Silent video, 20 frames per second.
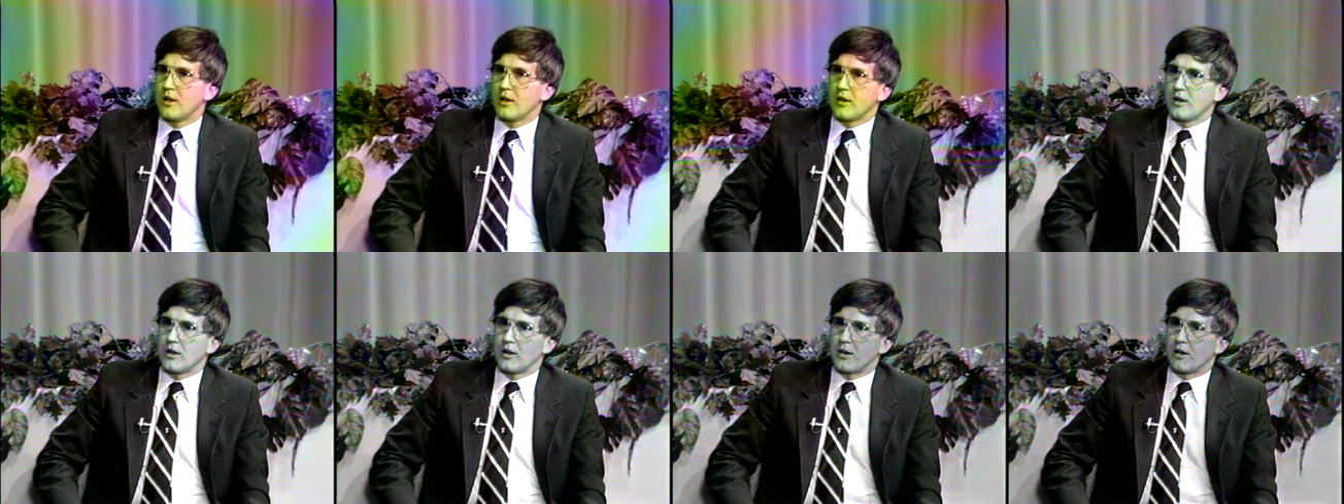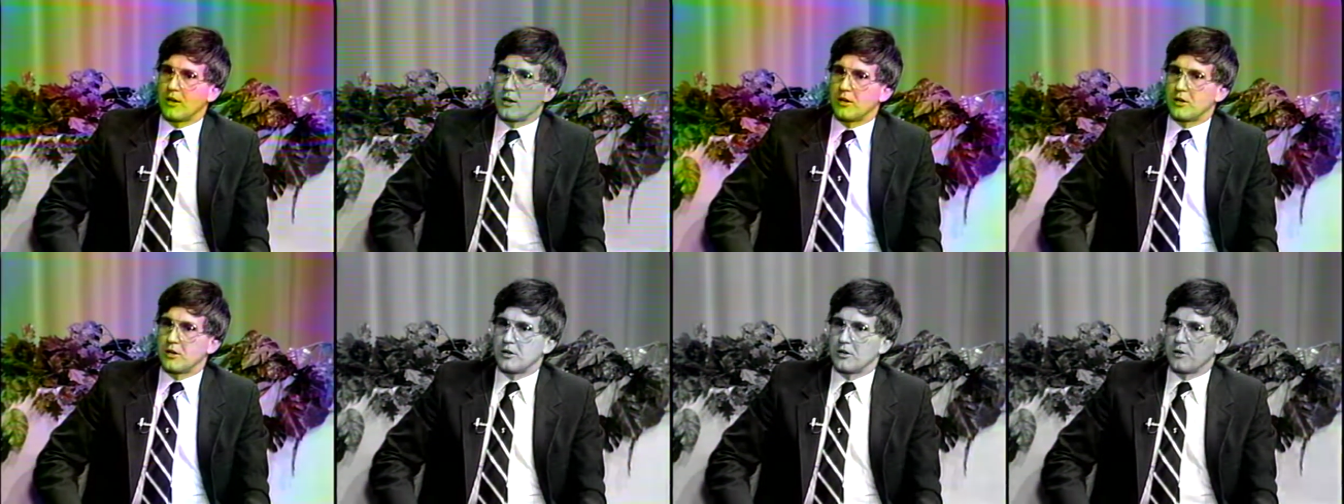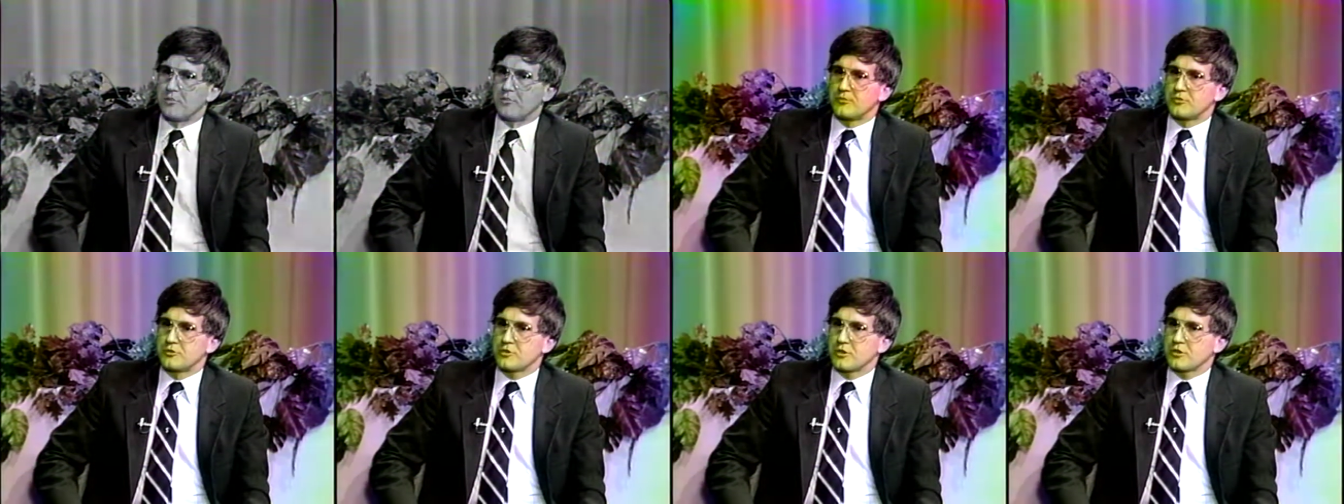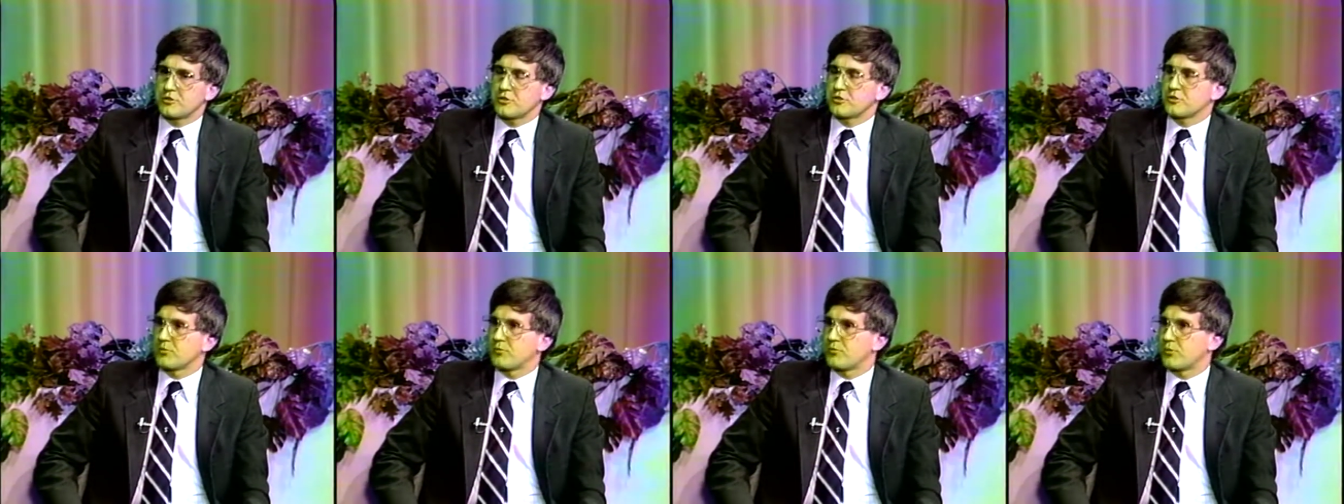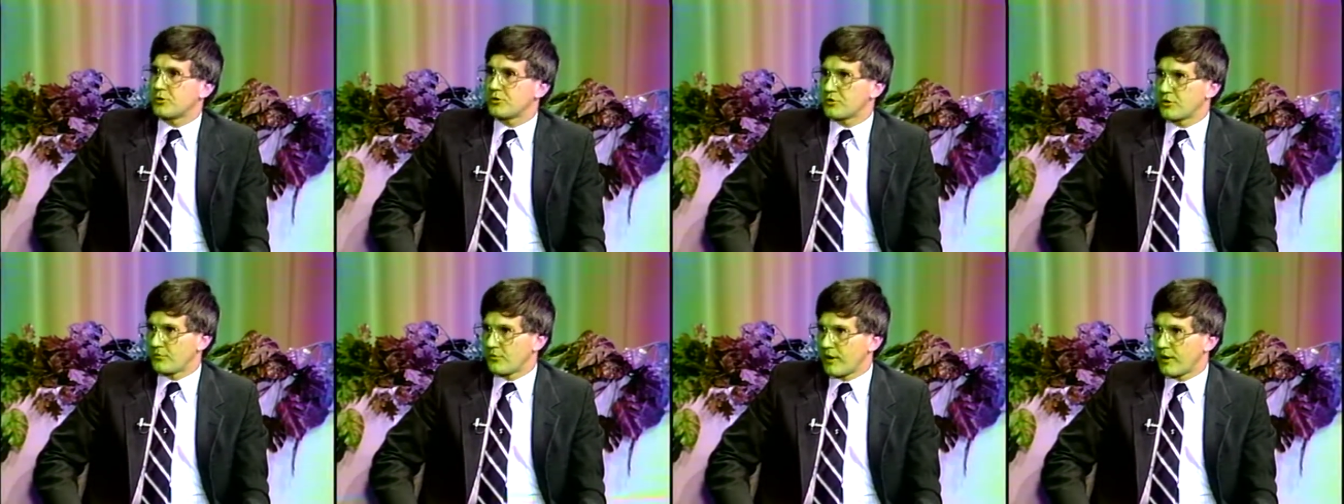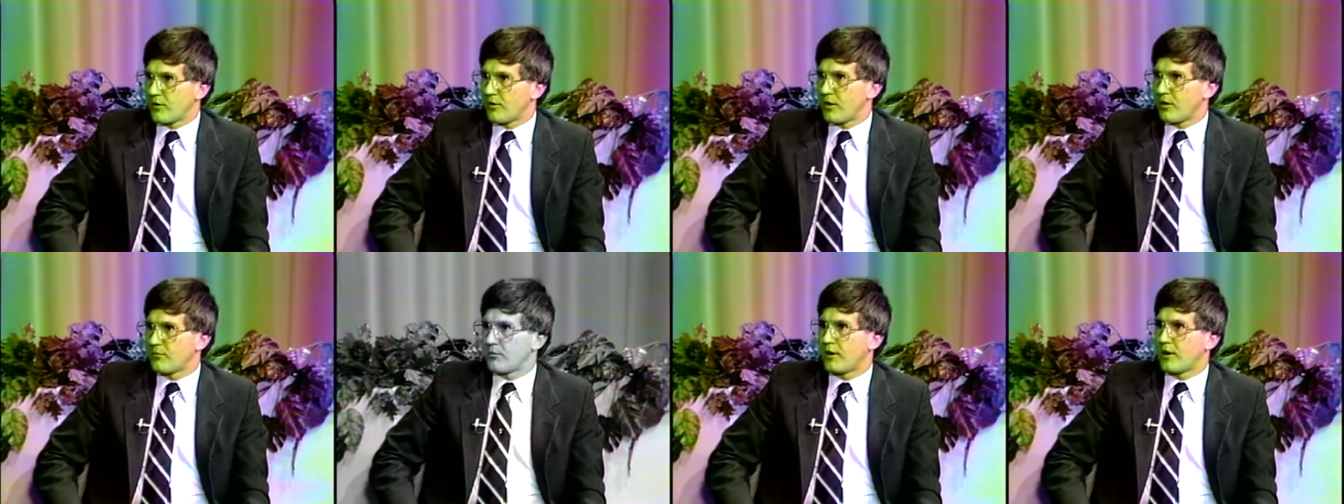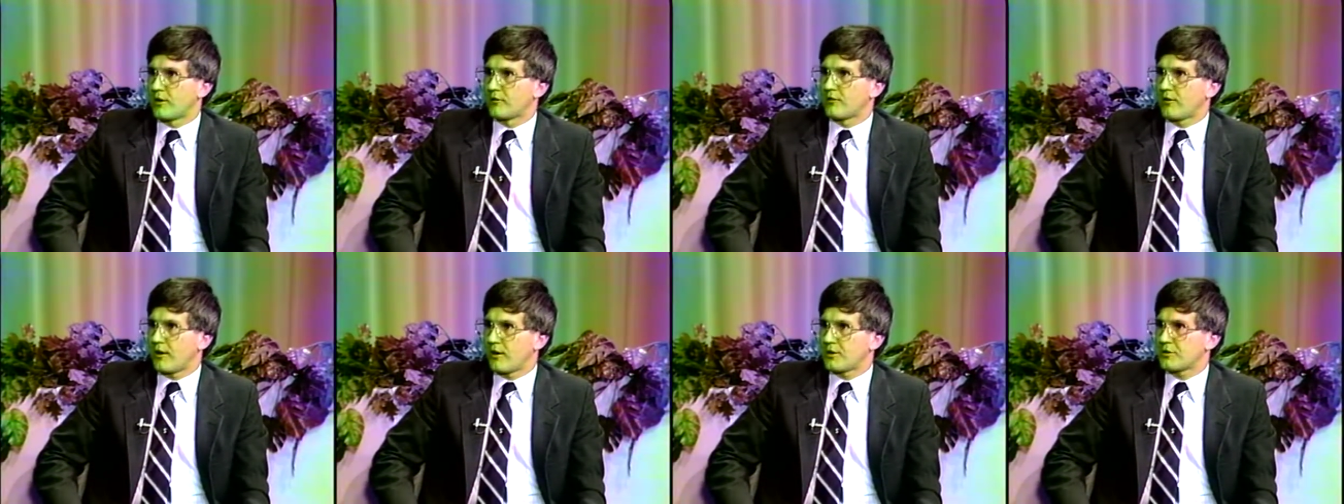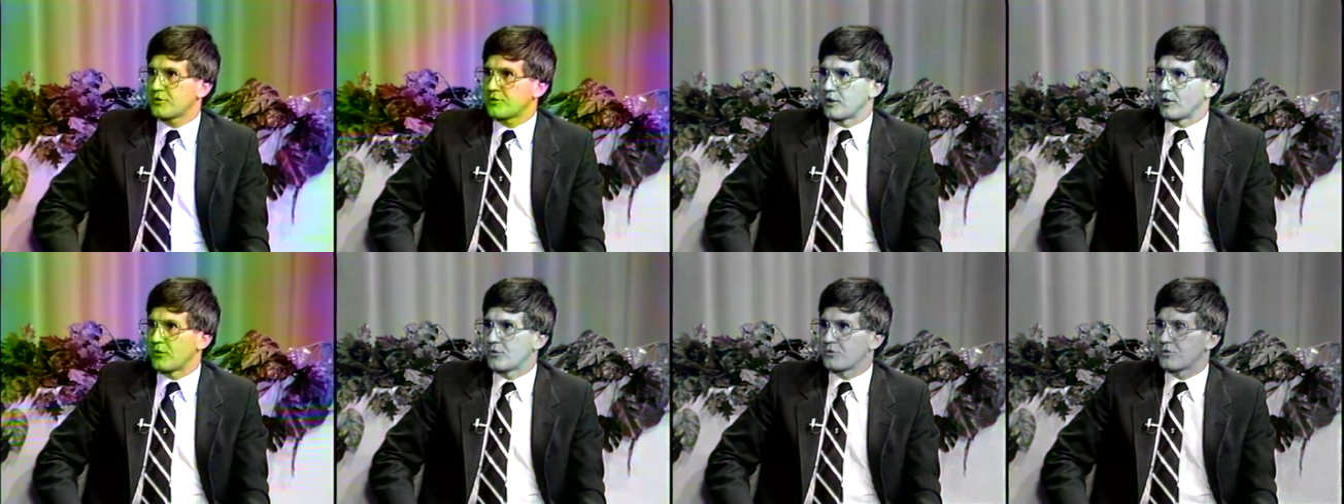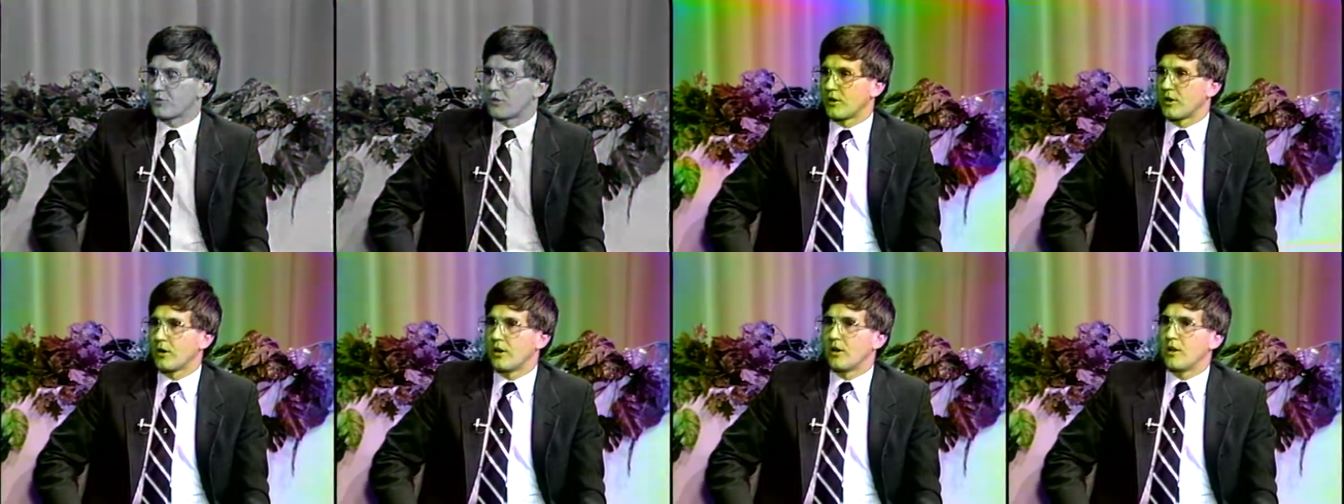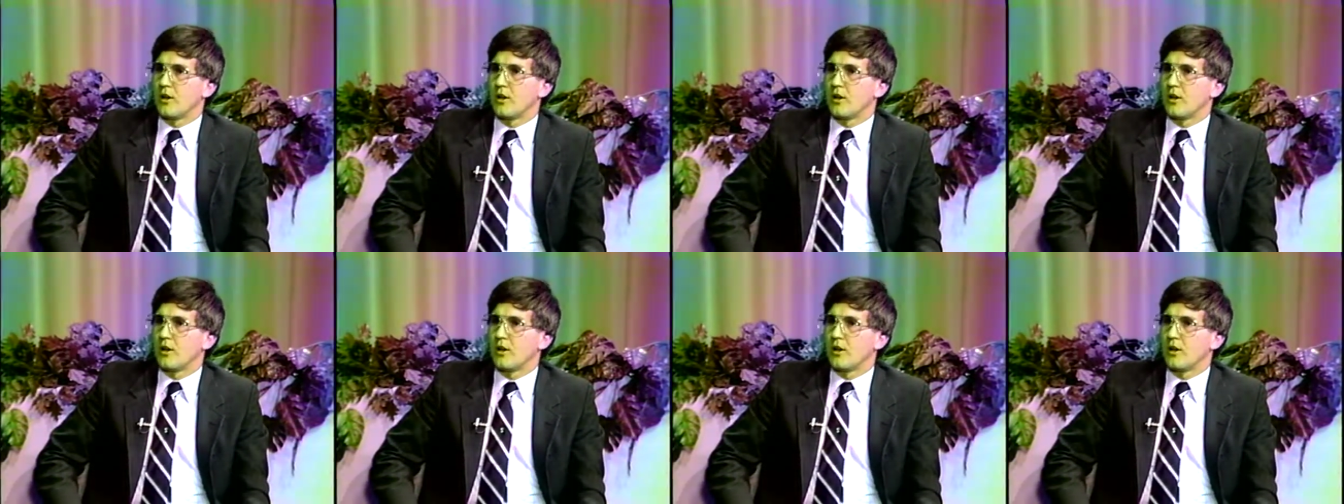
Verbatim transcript: Um, just as a person may go out and buy a fire extinguisher,